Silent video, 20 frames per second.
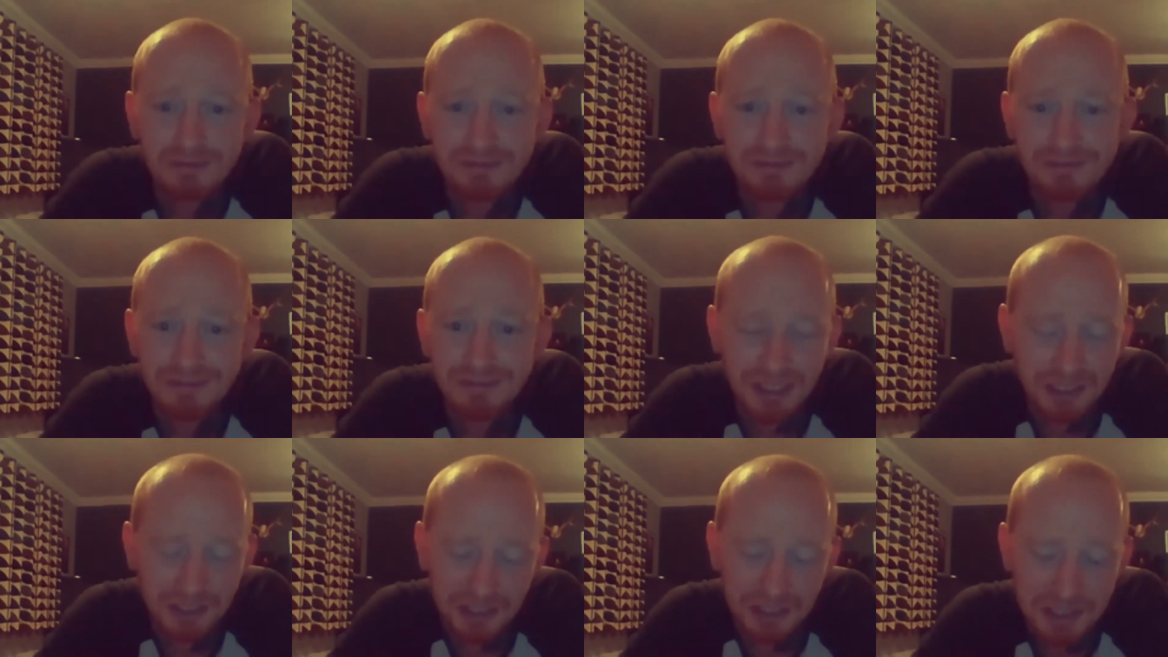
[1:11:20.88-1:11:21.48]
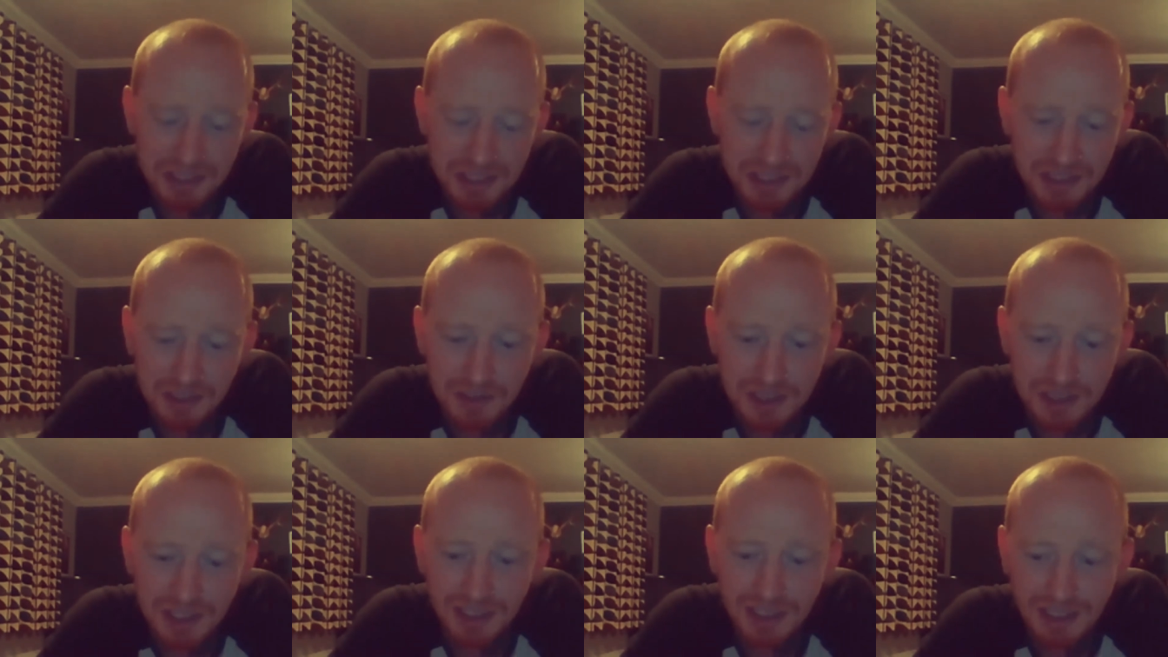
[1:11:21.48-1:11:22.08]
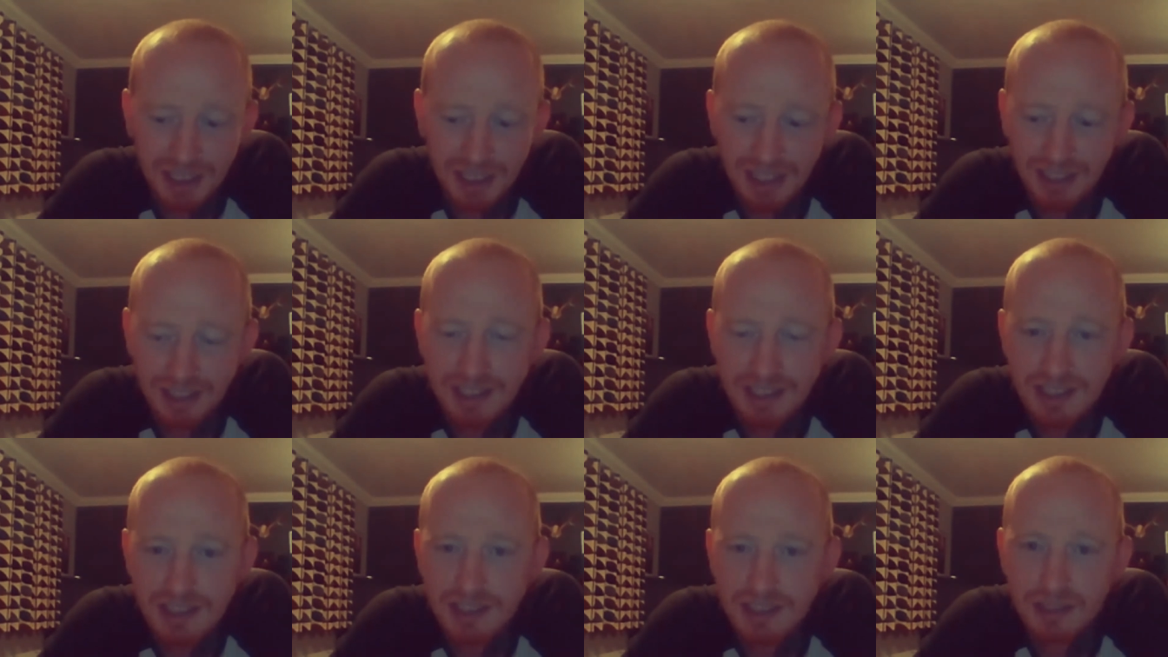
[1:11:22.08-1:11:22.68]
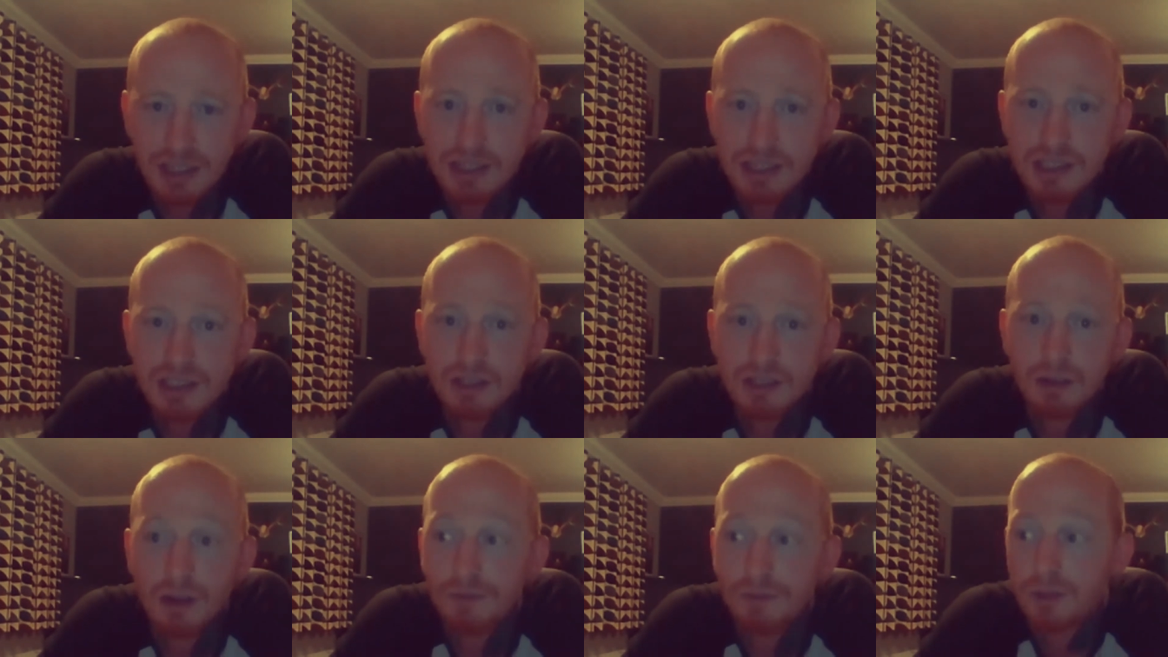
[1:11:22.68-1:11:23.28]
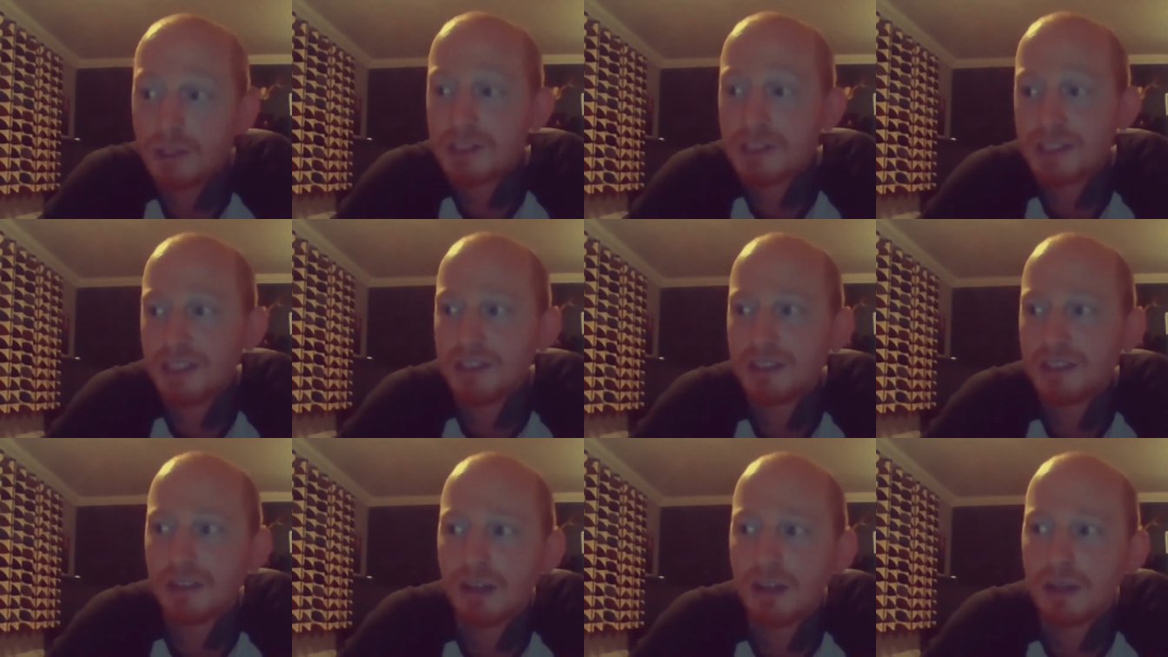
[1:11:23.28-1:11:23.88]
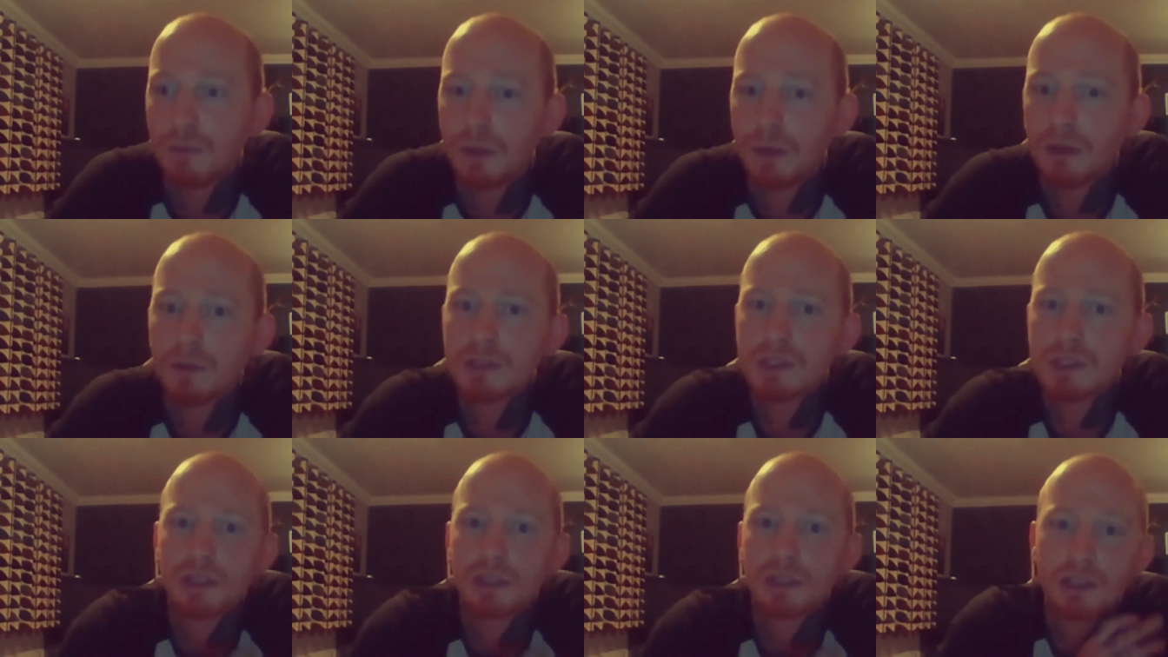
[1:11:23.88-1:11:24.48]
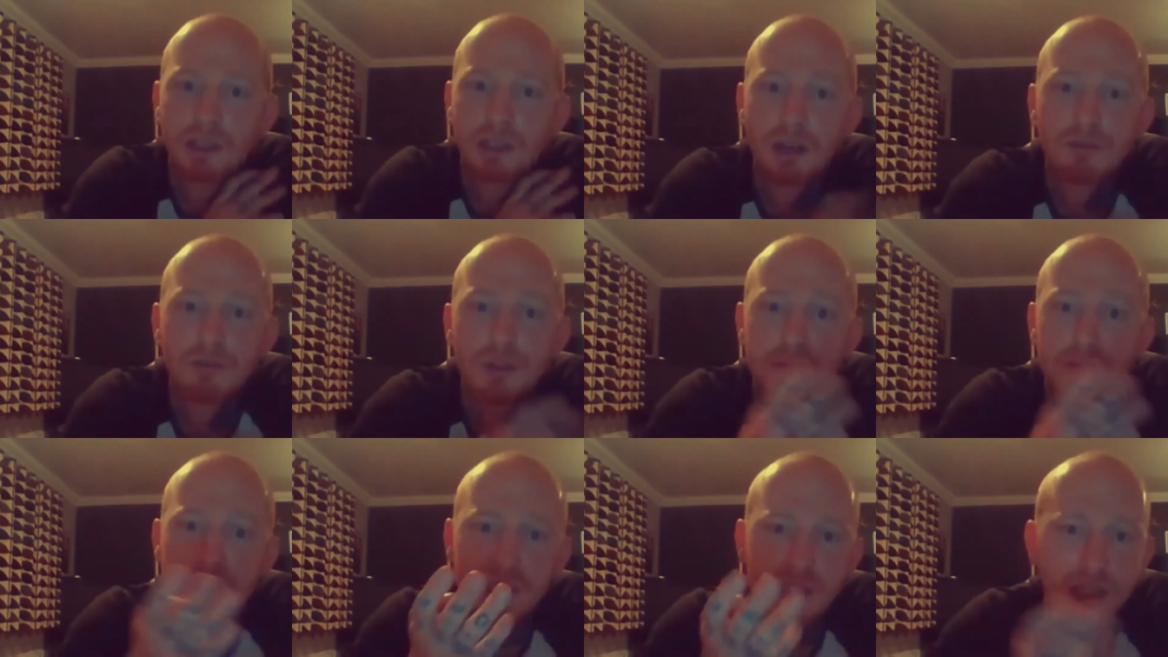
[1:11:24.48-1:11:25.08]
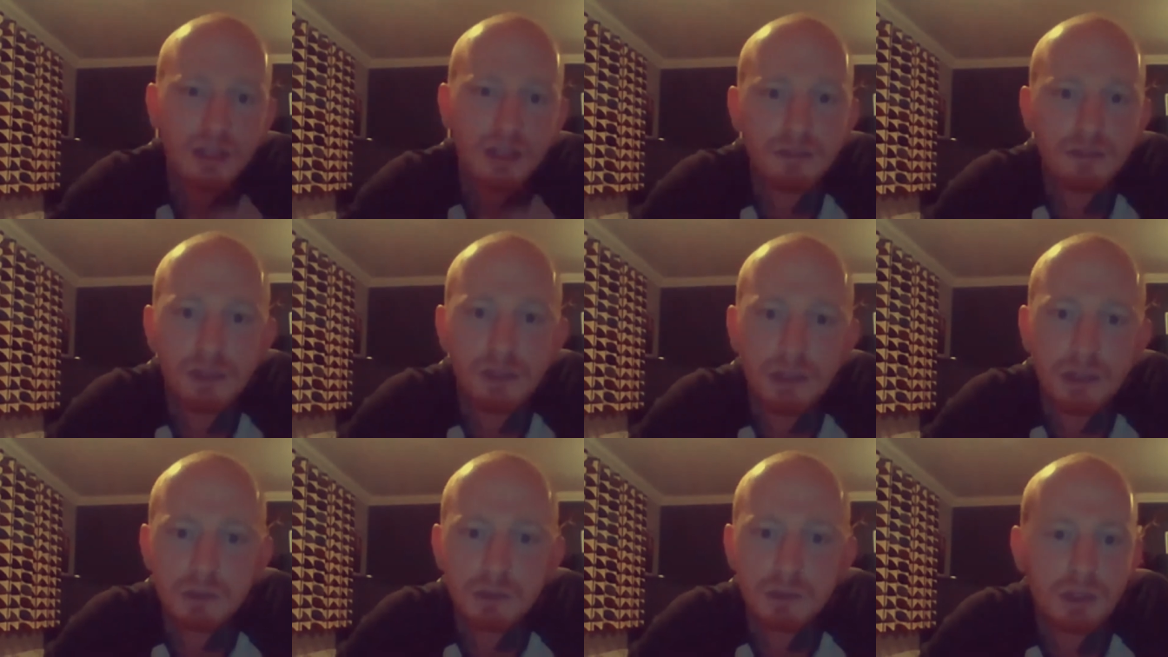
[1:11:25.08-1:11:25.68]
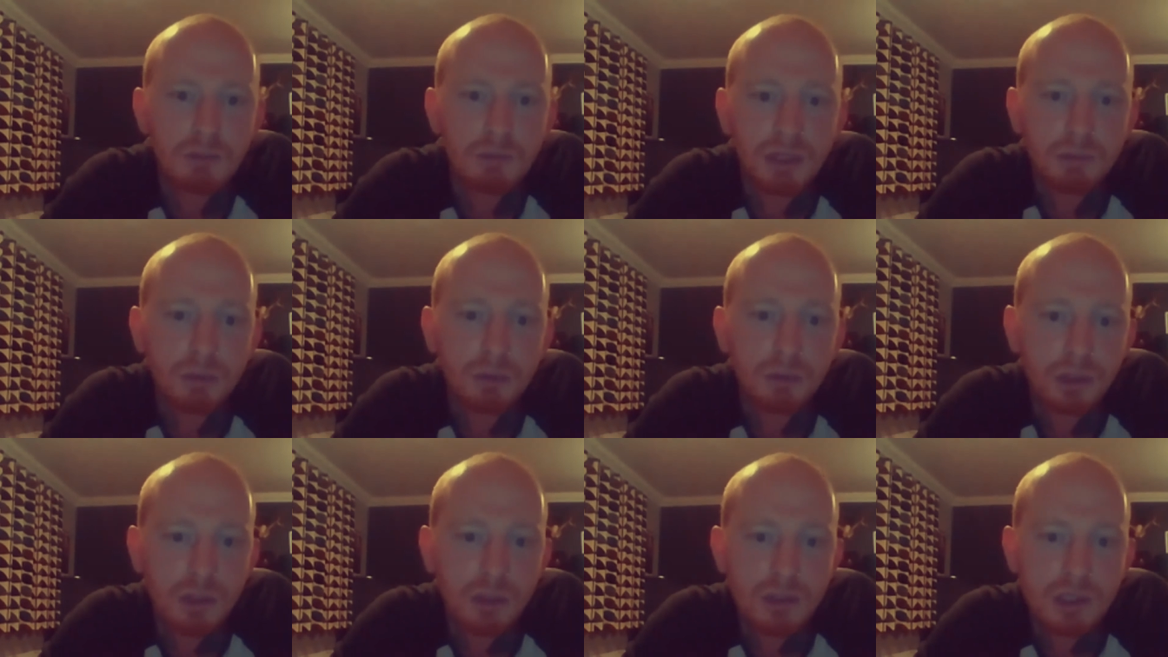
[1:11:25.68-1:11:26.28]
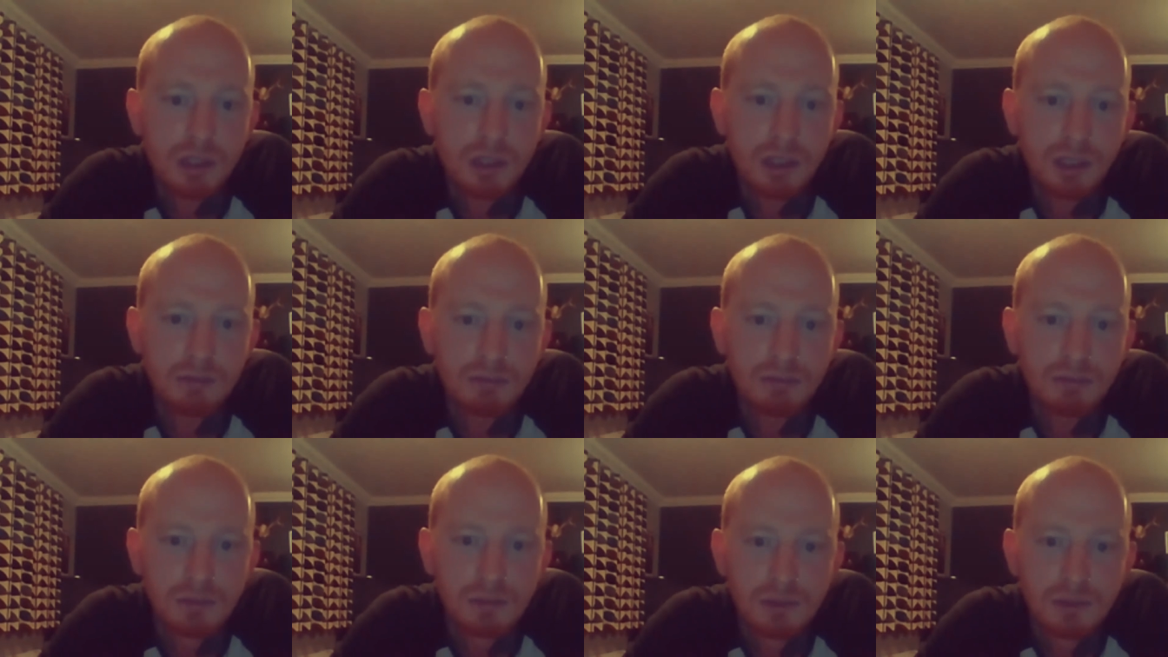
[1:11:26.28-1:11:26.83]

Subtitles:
And I was like, yeah, that's I've considered, like, when I was looking at covering up the sleeve, he was one of the people that I was like,